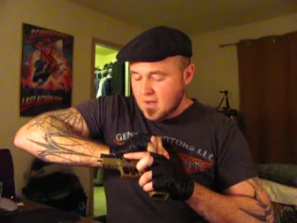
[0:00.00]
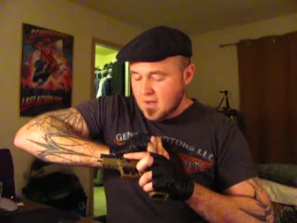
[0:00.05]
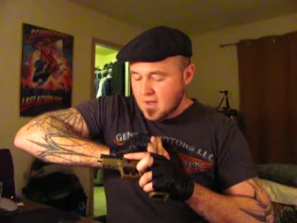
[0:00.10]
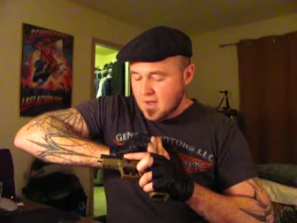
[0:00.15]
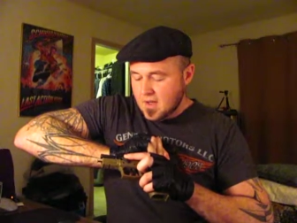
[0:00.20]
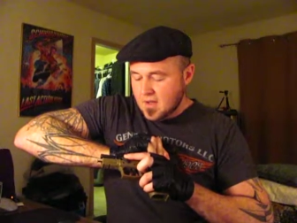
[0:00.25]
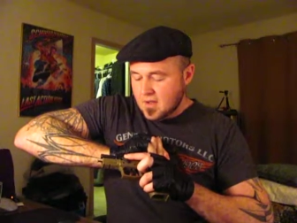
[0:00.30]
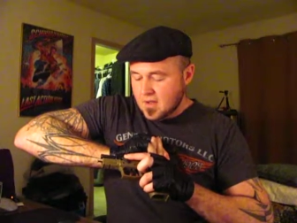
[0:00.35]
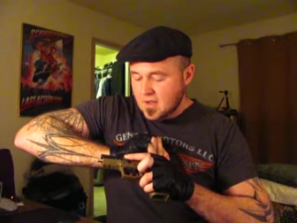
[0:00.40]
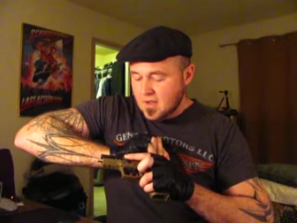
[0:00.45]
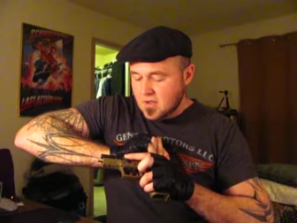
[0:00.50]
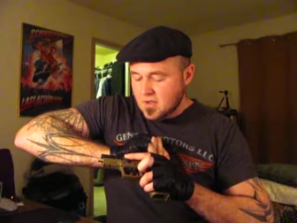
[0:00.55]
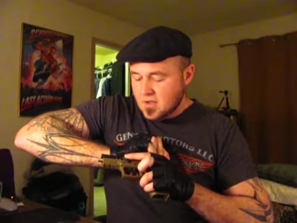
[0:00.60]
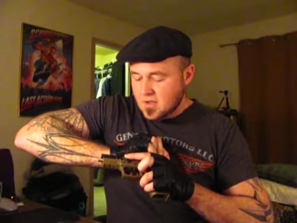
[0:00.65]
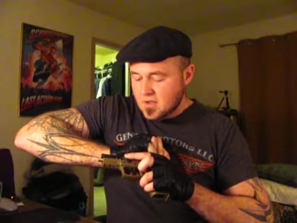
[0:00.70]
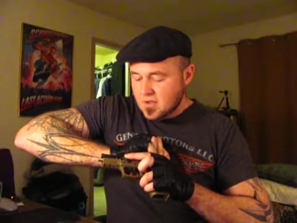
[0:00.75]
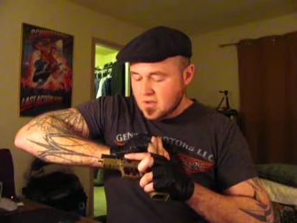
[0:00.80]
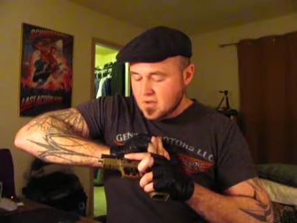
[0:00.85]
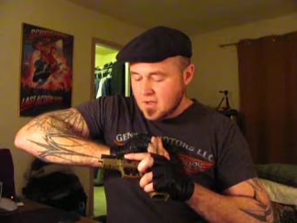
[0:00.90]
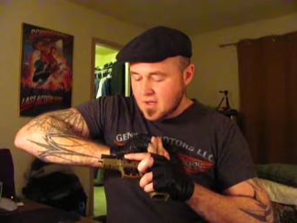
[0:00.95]
and then
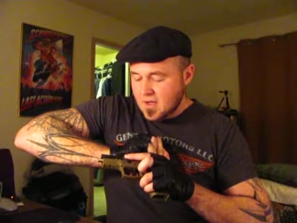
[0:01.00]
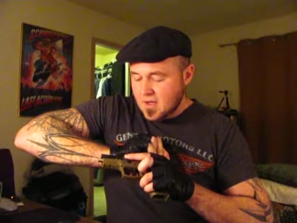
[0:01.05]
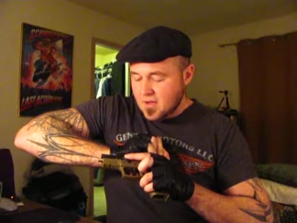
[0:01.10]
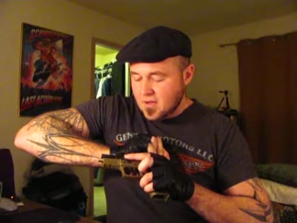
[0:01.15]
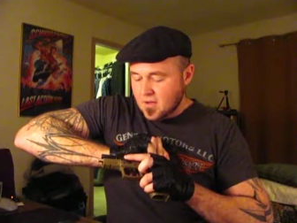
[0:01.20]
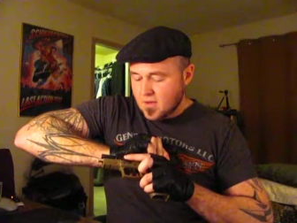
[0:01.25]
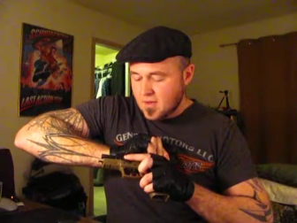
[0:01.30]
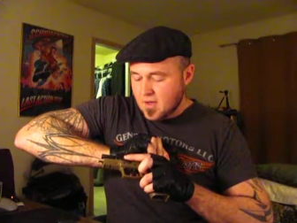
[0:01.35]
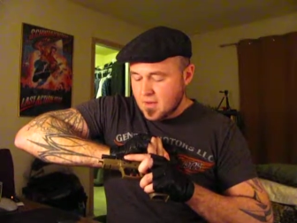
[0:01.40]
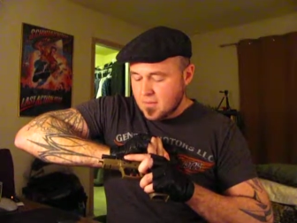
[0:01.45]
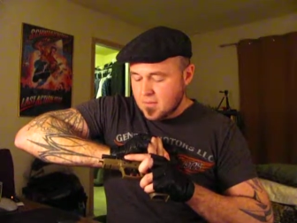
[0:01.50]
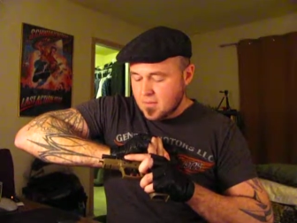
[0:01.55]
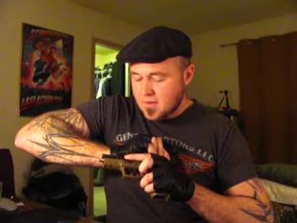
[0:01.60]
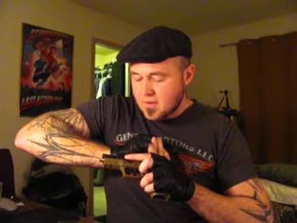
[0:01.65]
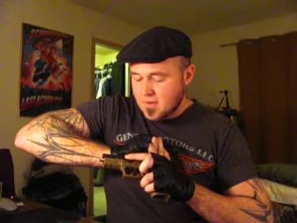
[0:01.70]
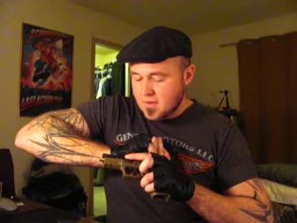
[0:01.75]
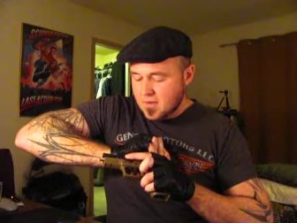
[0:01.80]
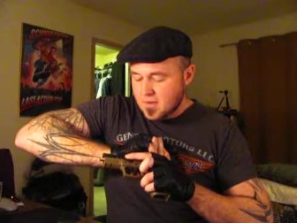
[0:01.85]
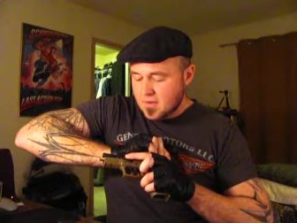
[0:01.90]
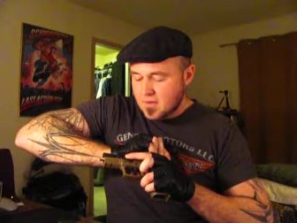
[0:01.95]
just kind of creep
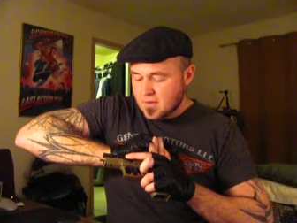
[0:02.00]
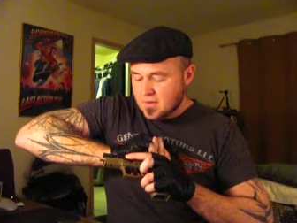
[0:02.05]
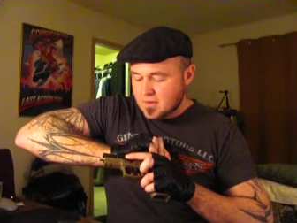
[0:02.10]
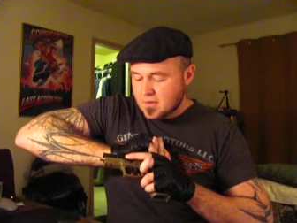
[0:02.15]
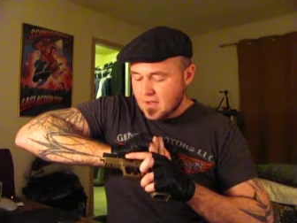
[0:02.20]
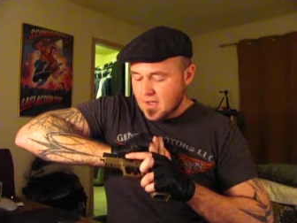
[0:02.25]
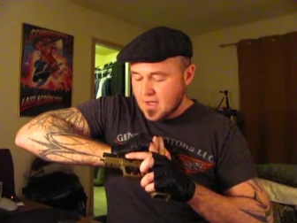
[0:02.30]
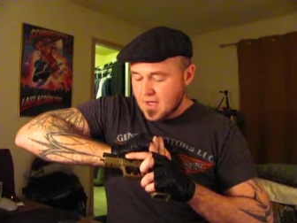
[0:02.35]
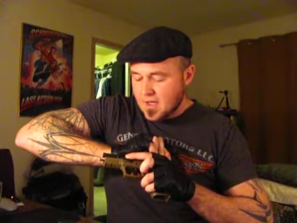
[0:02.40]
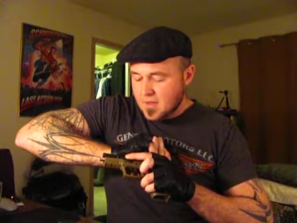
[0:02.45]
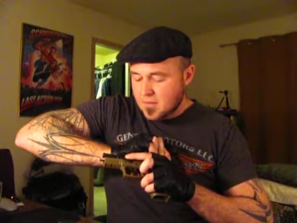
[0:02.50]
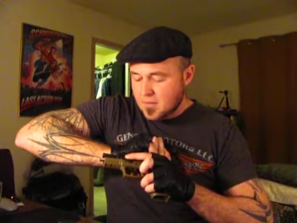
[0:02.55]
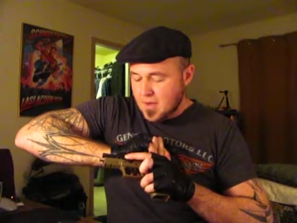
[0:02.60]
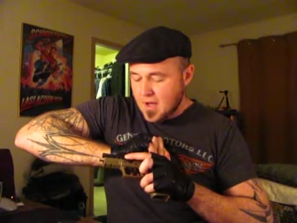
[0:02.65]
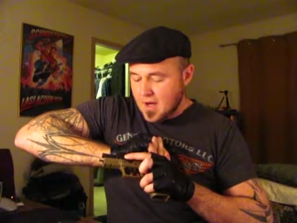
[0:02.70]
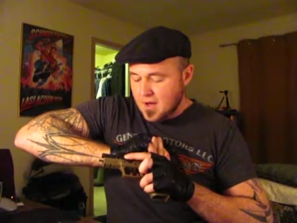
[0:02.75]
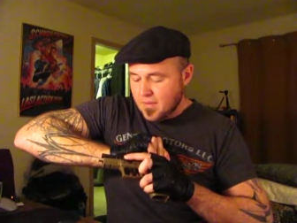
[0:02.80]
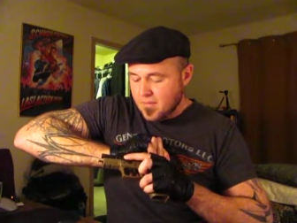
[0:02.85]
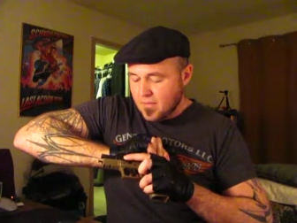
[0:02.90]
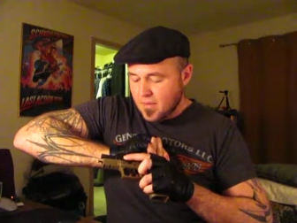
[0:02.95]
the slide
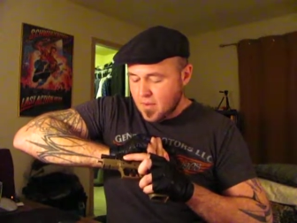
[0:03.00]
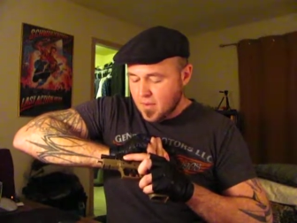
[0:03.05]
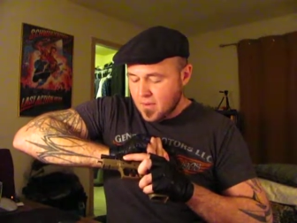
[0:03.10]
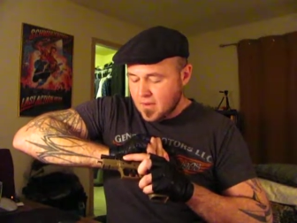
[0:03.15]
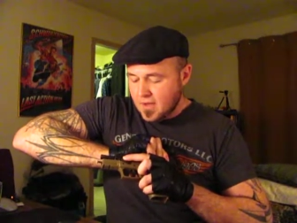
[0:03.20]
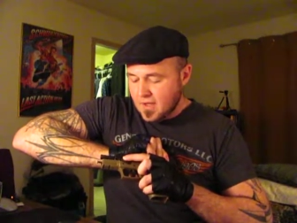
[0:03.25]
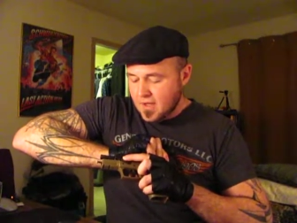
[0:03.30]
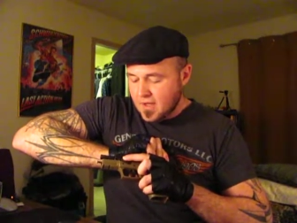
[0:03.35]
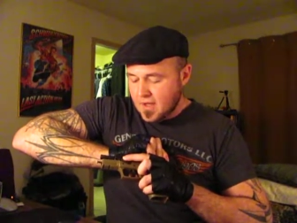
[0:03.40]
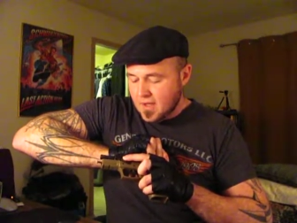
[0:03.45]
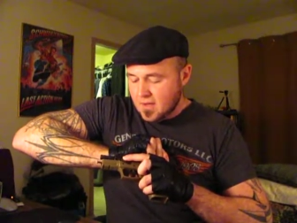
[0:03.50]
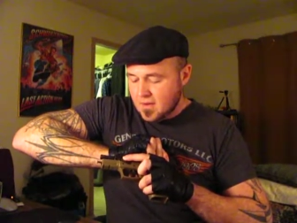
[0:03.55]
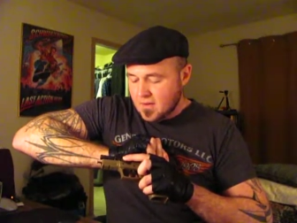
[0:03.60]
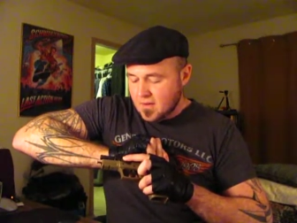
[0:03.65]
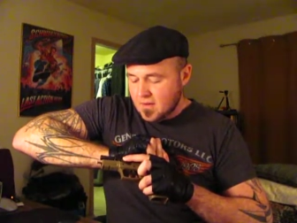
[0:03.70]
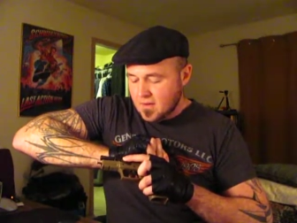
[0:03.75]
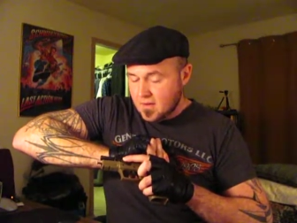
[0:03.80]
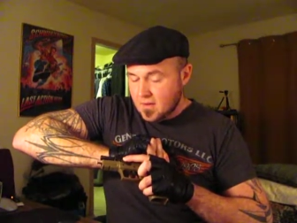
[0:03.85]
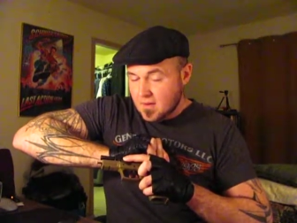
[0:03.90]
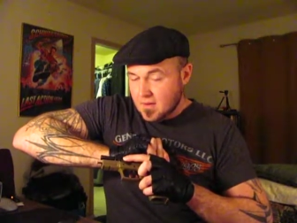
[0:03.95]
back forward again
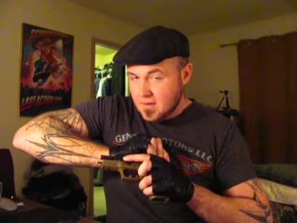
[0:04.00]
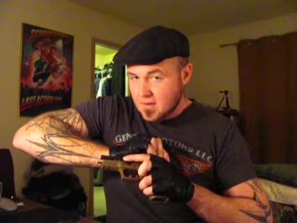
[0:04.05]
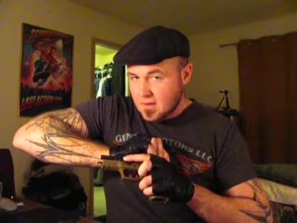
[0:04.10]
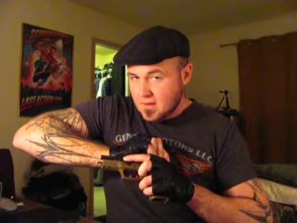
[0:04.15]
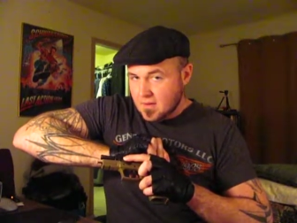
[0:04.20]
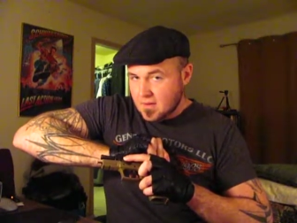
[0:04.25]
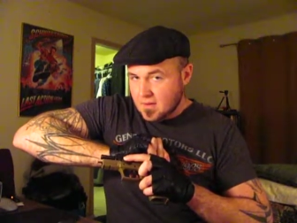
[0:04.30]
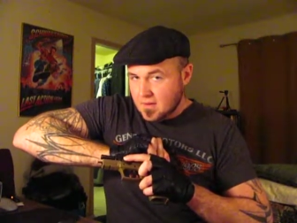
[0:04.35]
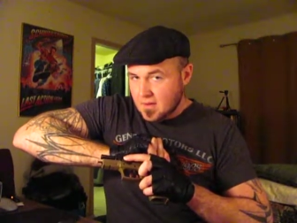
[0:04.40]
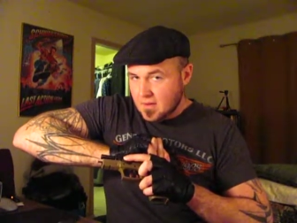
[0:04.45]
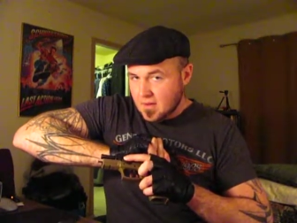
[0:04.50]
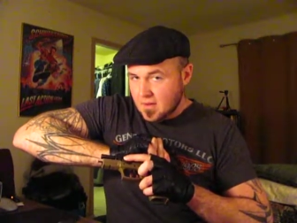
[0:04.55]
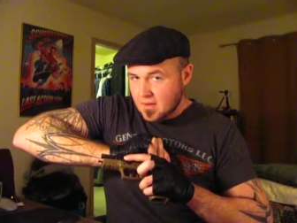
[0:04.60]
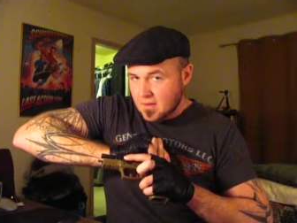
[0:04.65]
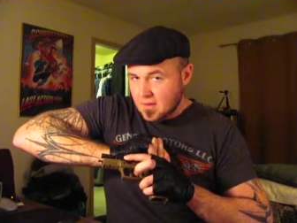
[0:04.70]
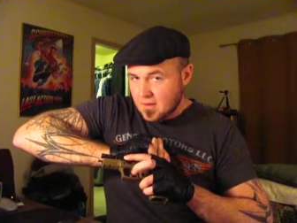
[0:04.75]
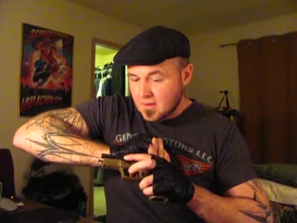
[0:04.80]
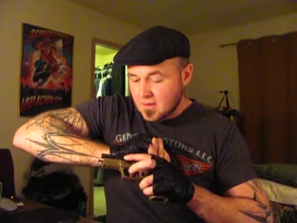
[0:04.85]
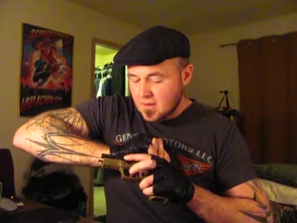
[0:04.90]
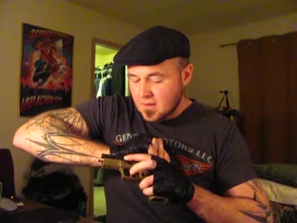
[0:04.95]

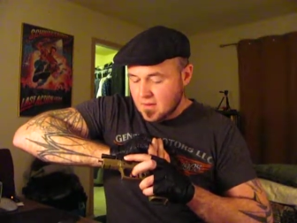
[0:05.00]
until